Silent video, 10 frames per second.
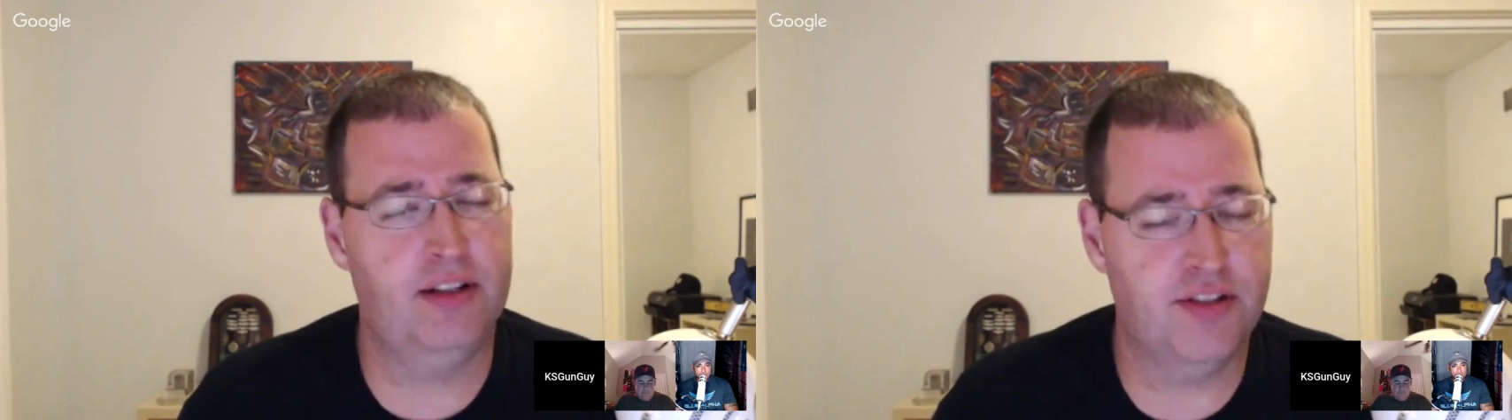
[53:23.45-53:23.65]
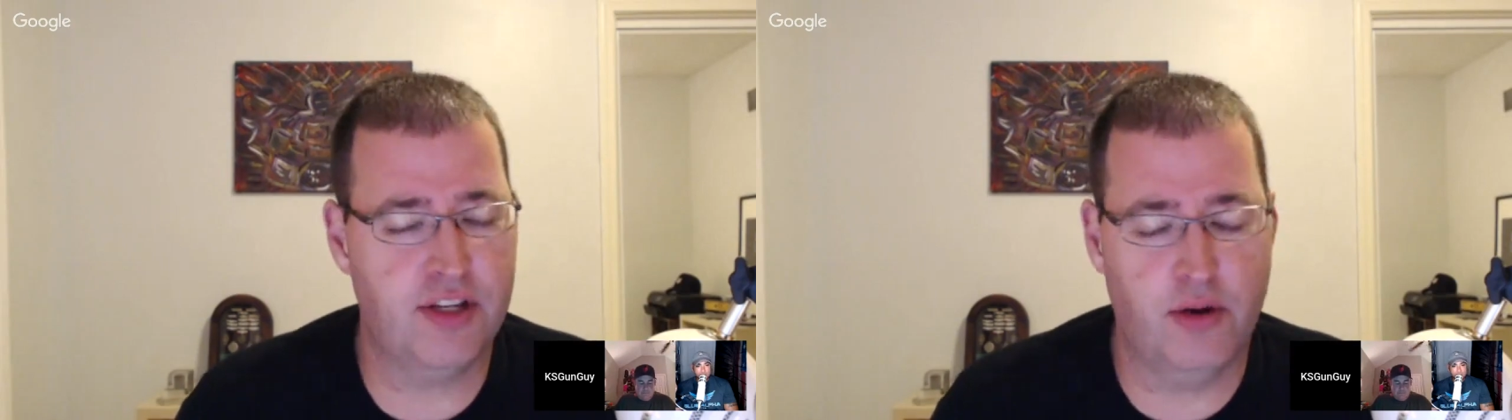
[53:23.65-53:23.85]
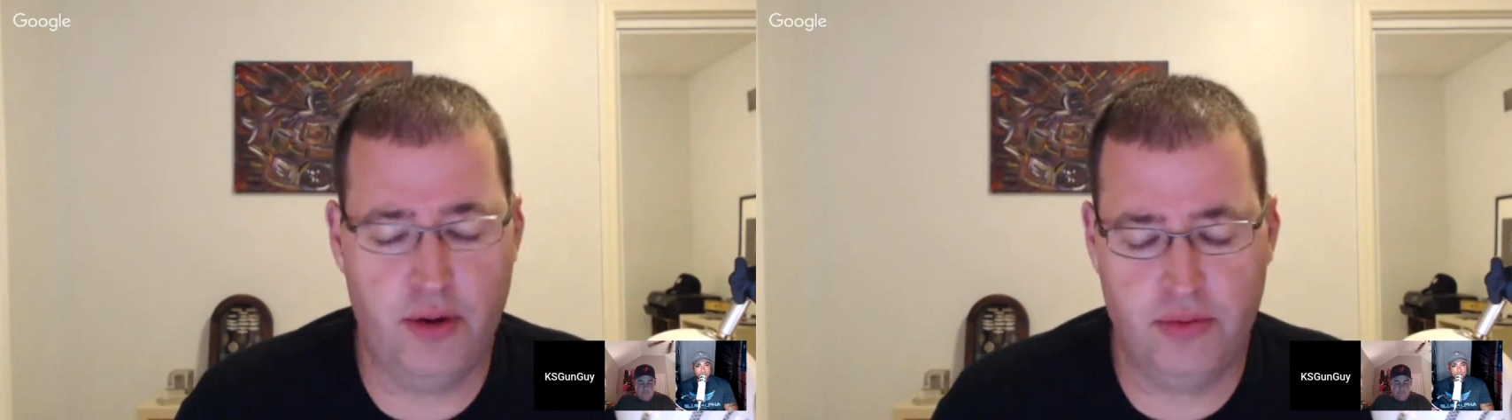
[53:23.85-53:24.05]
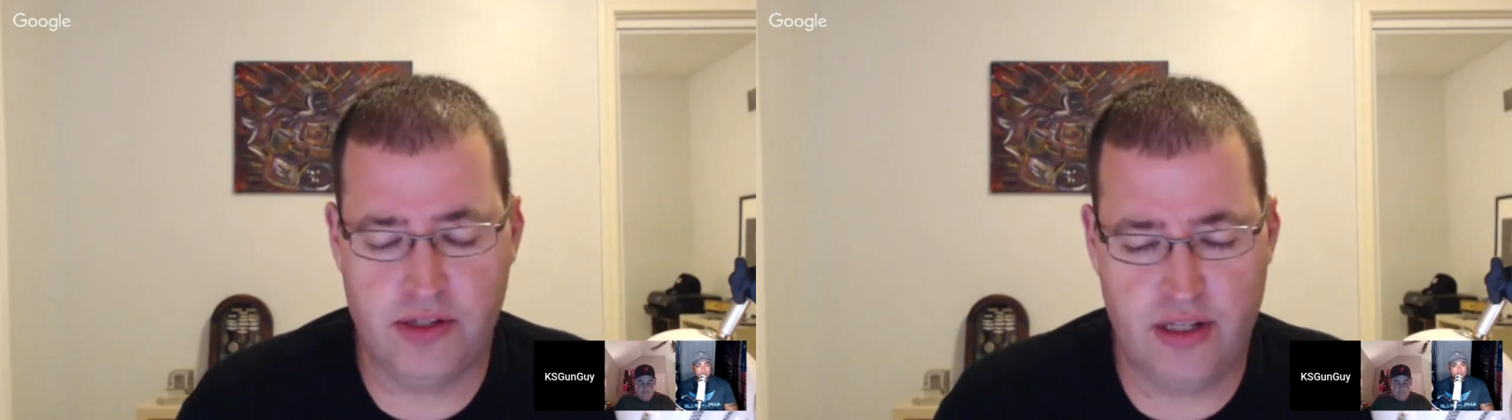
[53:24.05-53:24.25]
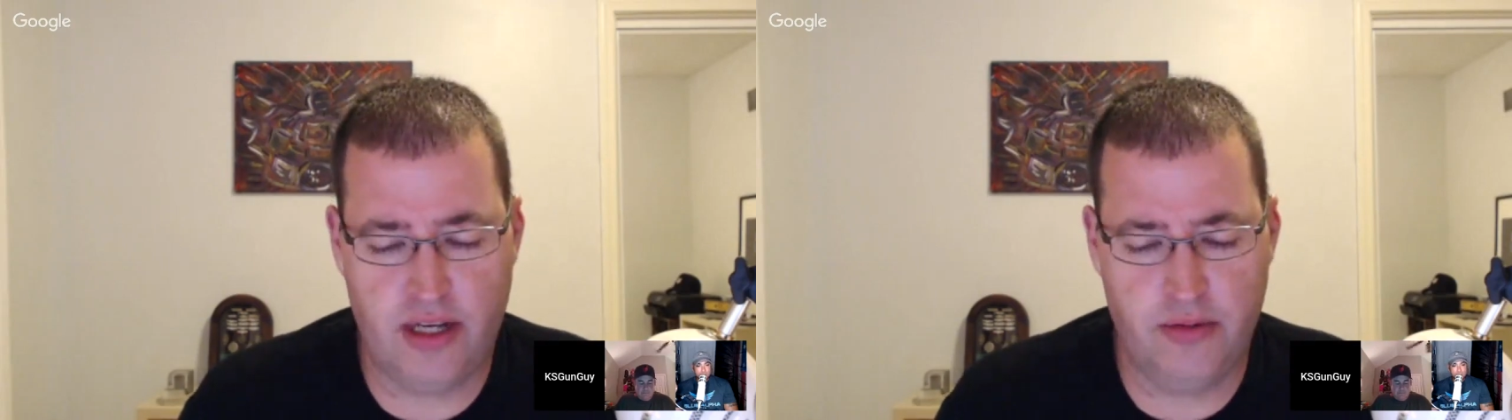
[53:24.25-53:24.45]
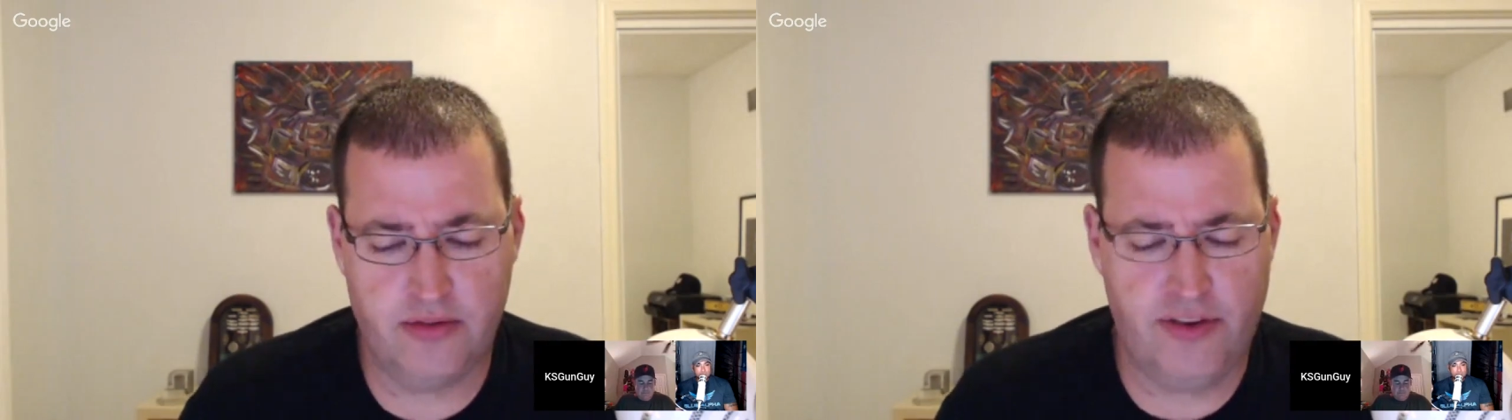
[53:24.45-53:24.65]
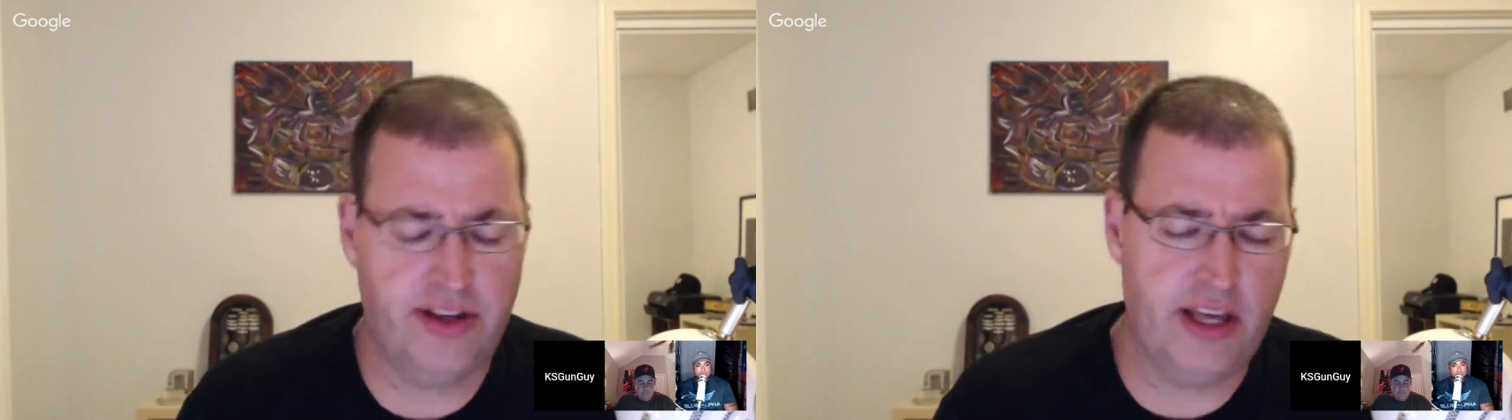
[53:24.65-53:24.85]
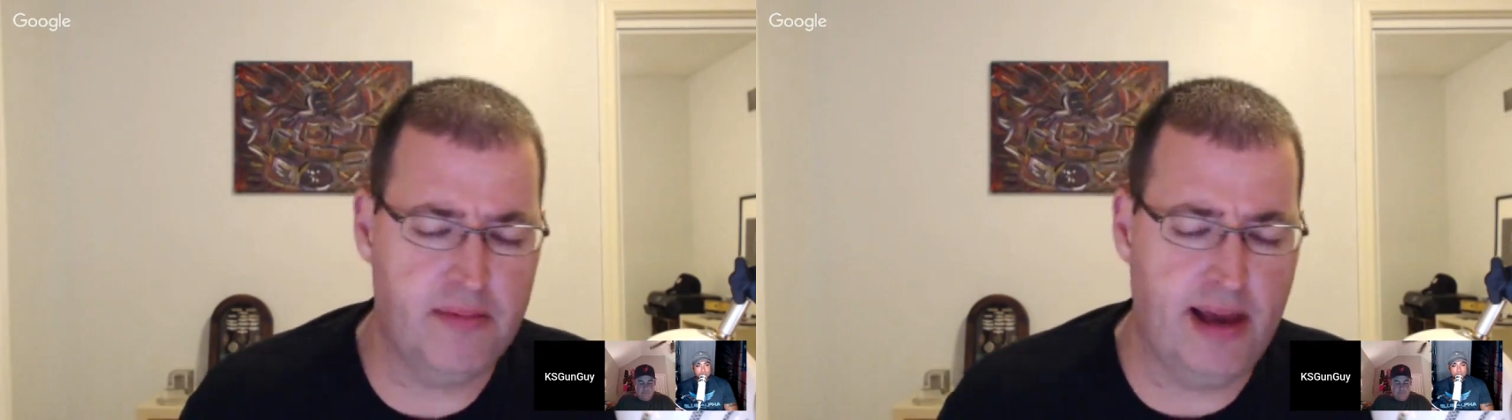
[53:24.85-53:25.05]
and so it was
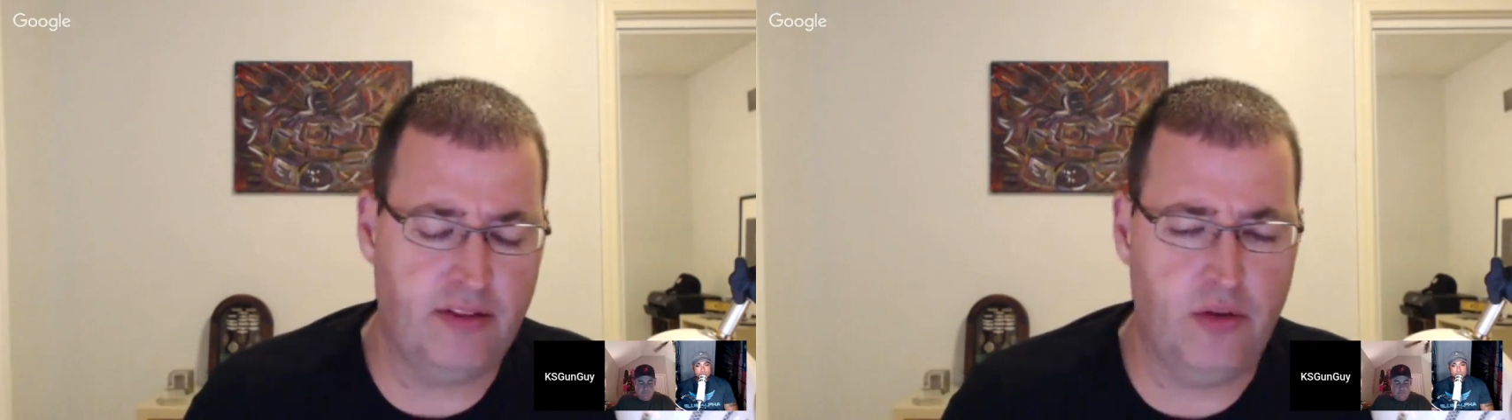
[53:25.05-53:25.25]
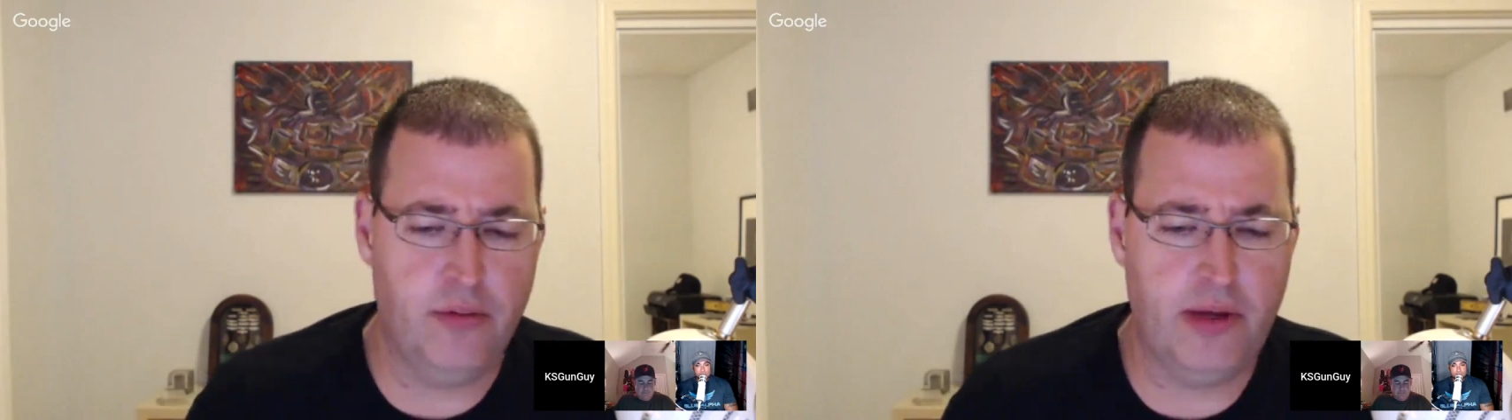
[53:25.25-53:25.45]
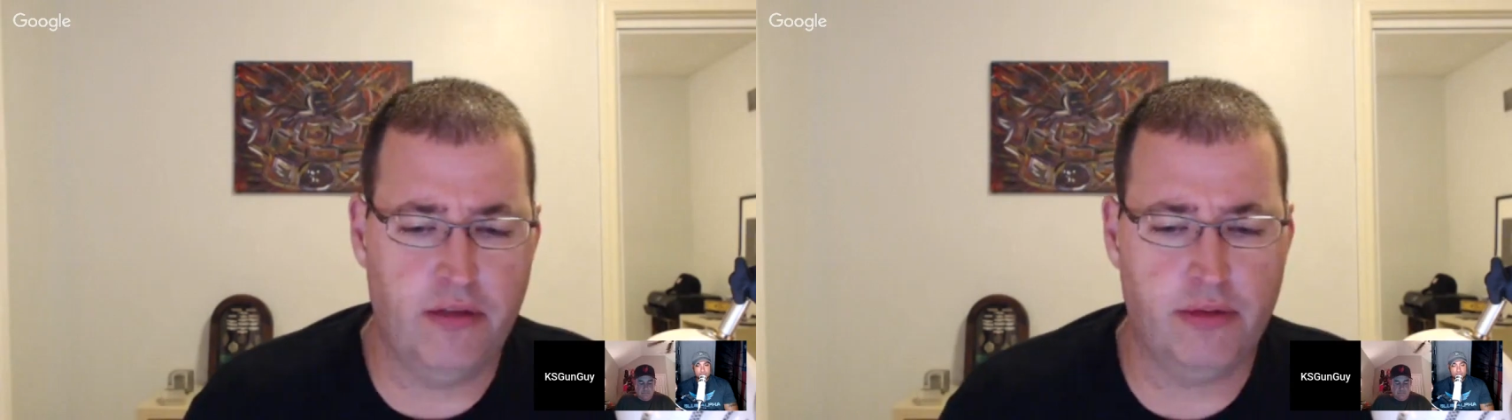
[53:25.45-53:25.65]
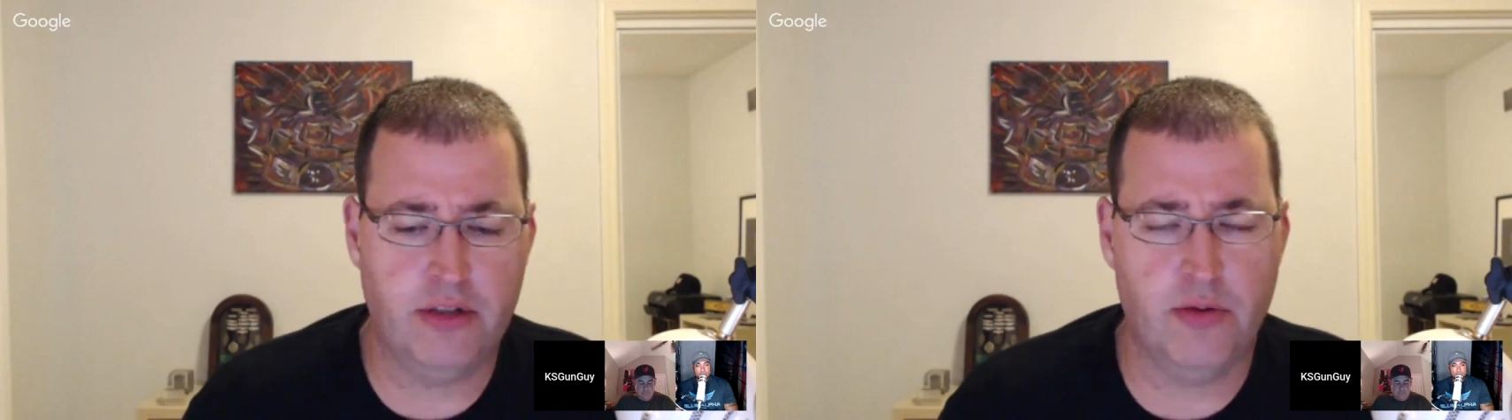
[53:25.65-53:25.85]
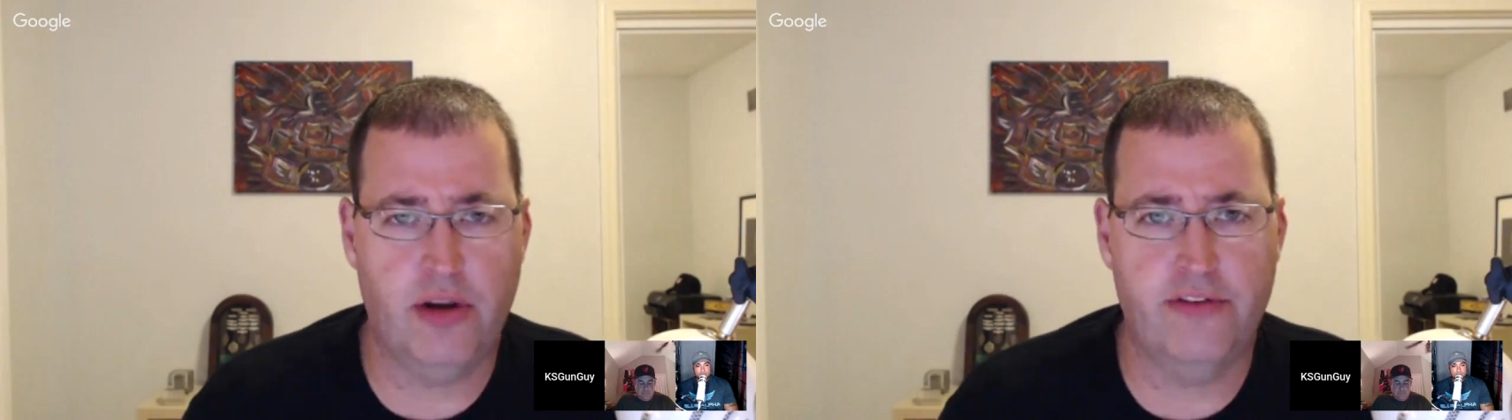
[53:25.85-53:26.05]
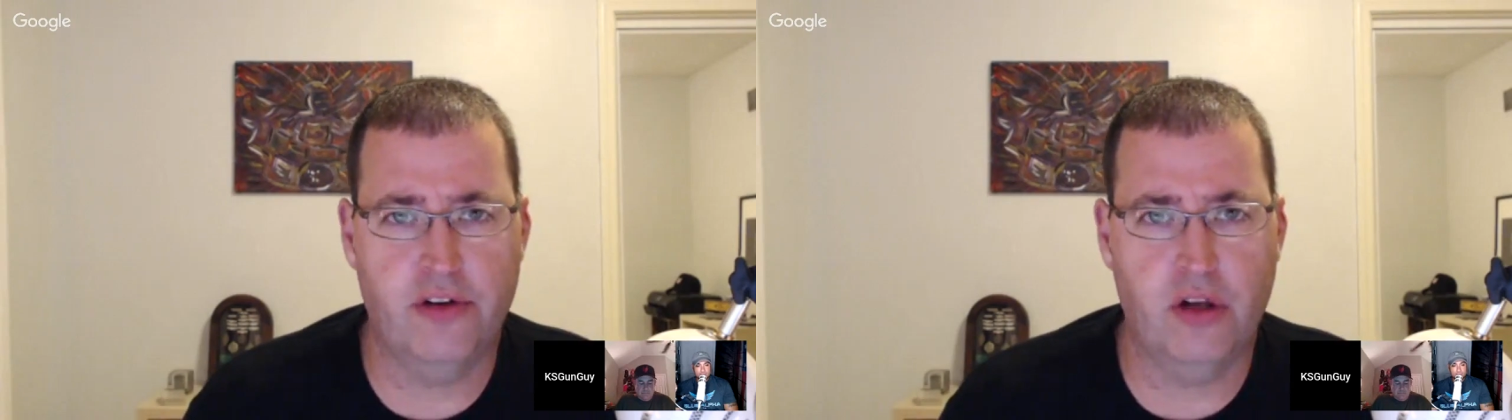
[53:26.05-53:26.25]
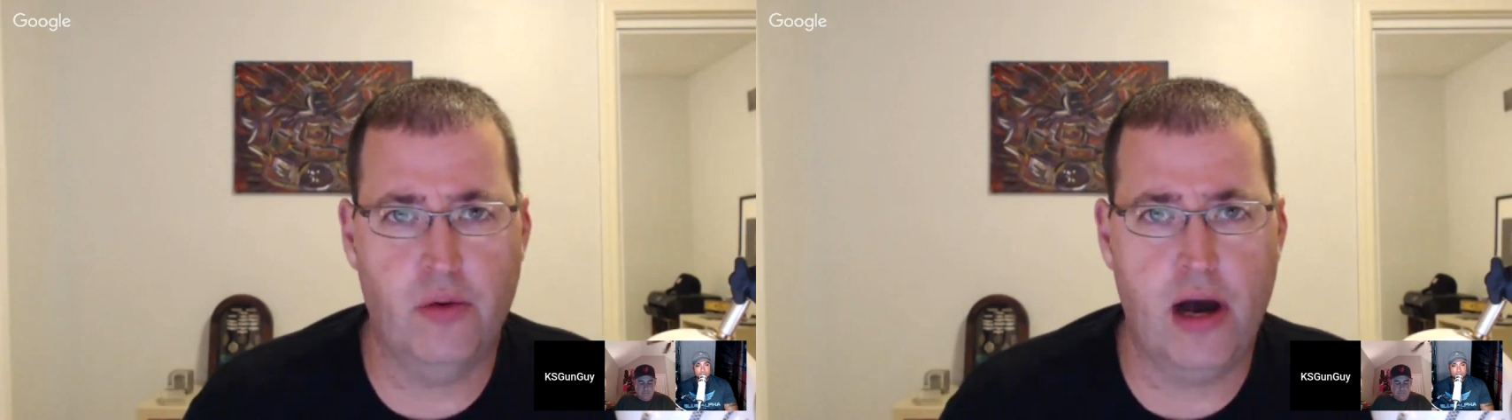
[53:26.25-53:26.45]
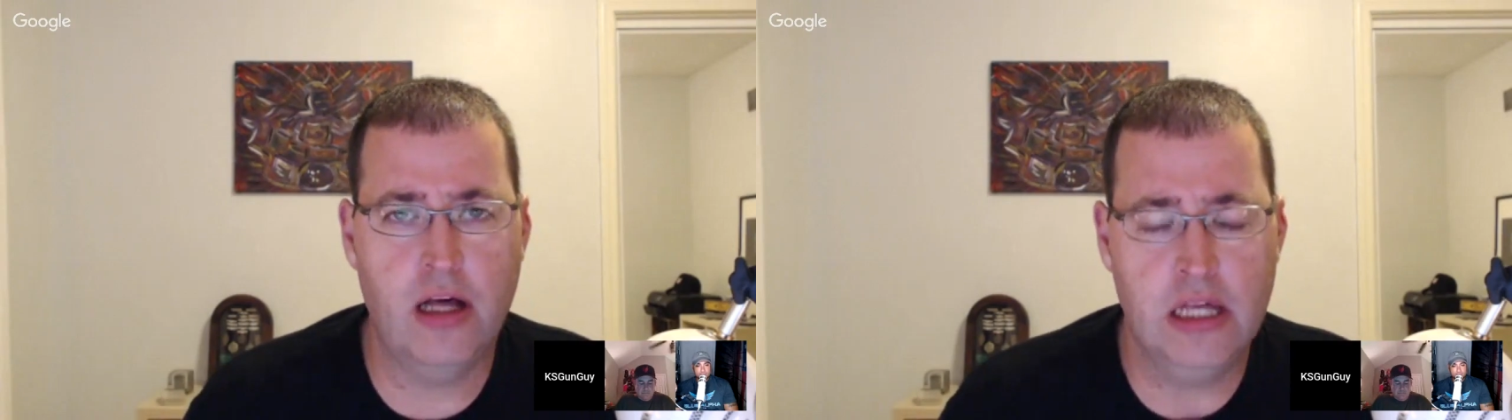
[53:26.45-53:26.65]
fun to get back to a P320 for a
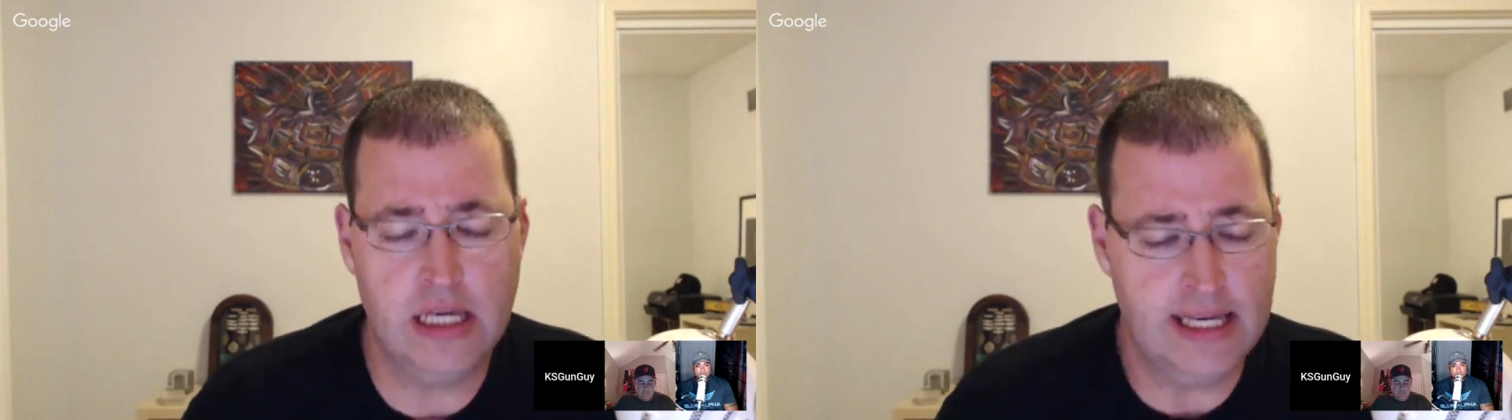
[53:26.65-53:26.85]
little while.